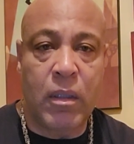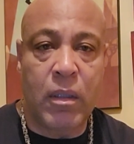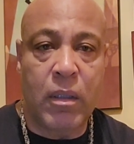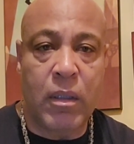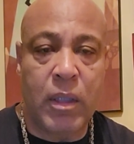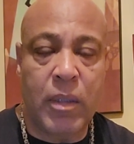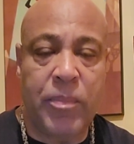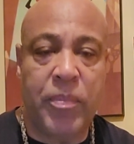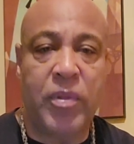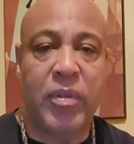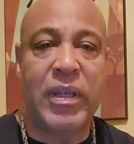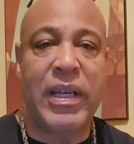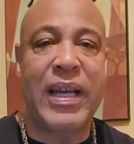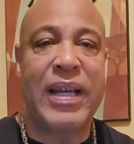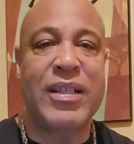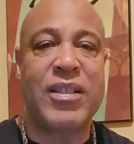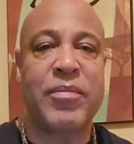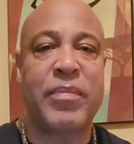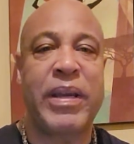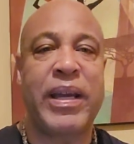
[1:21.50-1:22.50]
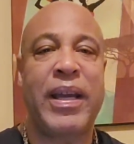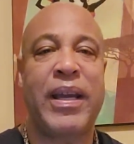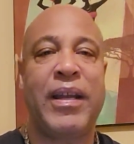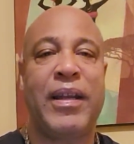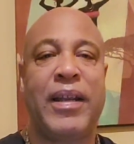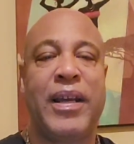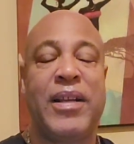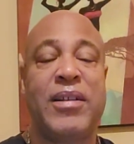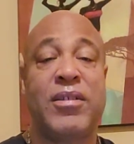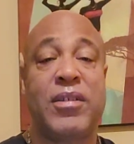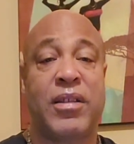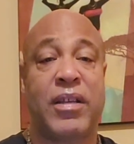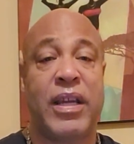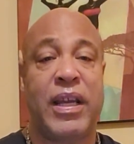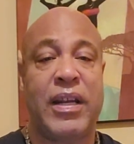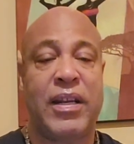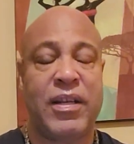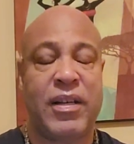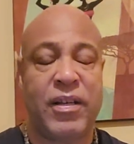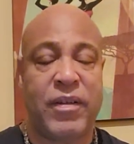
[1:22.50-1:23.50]
keep you guys, man,
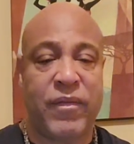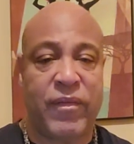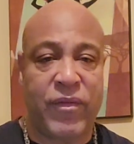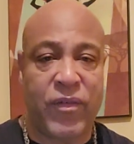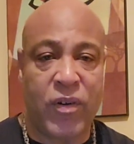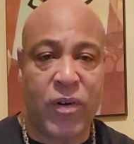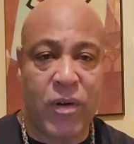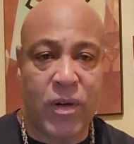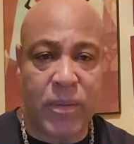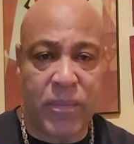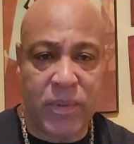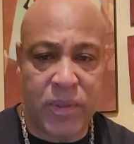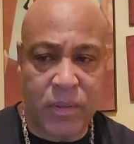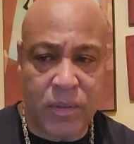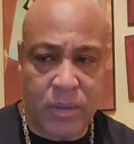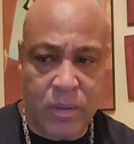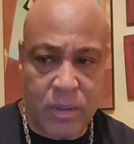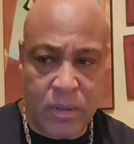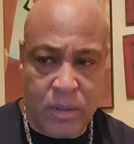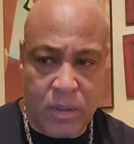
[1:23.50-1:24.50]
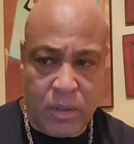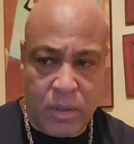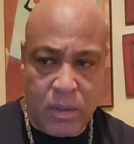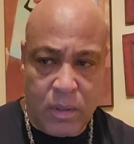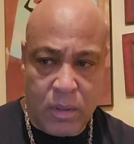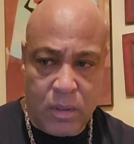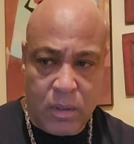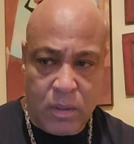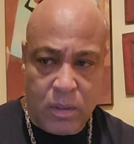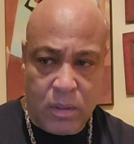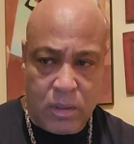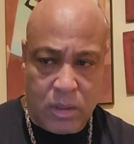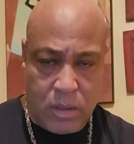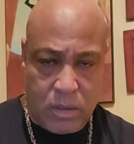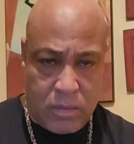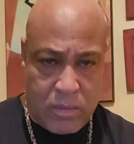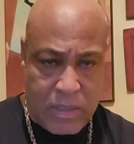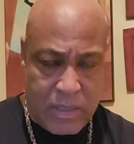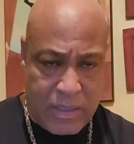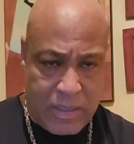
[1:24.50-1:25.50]
educated and informed.
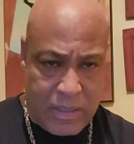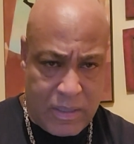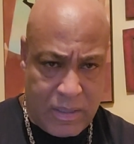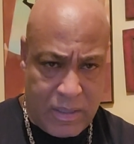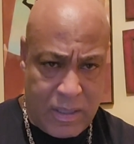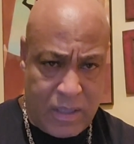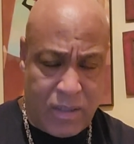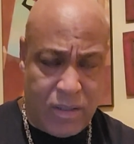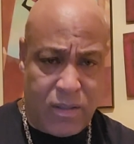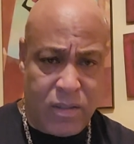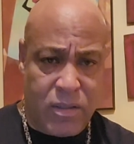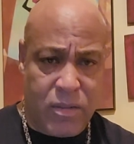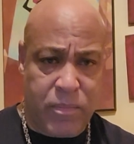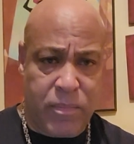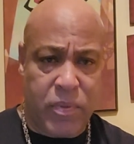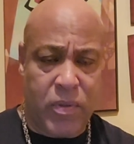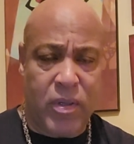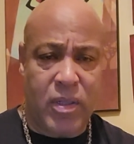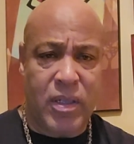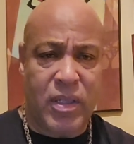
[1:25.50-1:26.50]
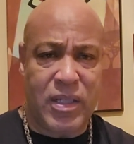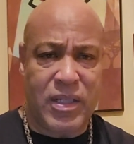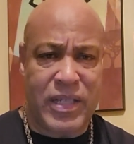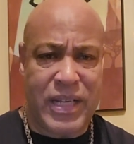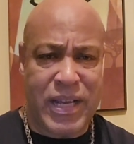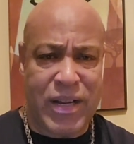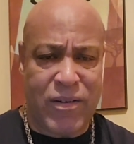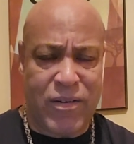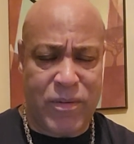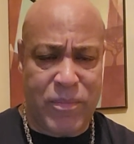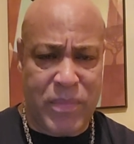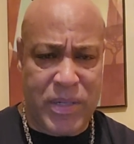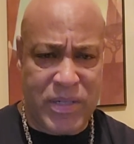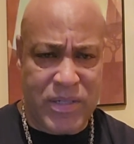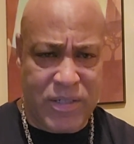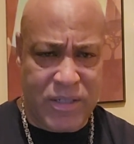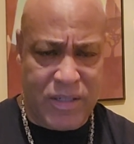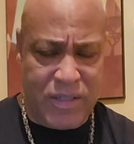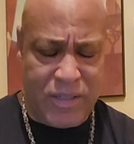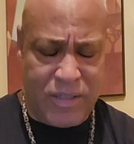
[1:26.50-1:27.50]
So continue to support the channel and the
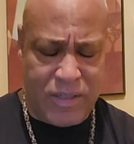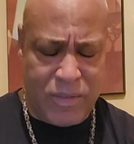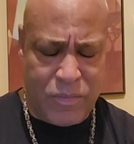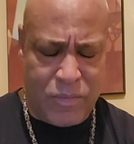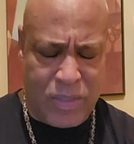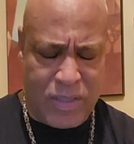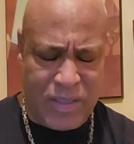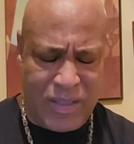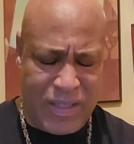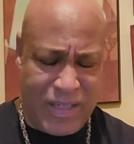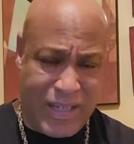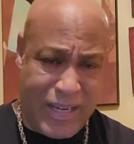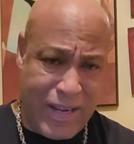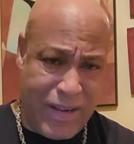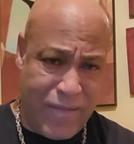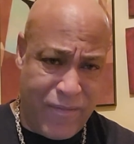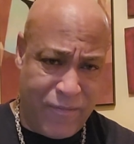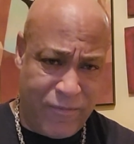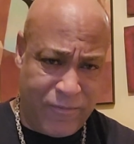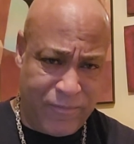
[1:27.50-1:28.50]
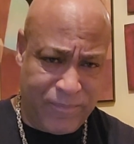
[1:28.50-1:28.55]
mission, and then once I have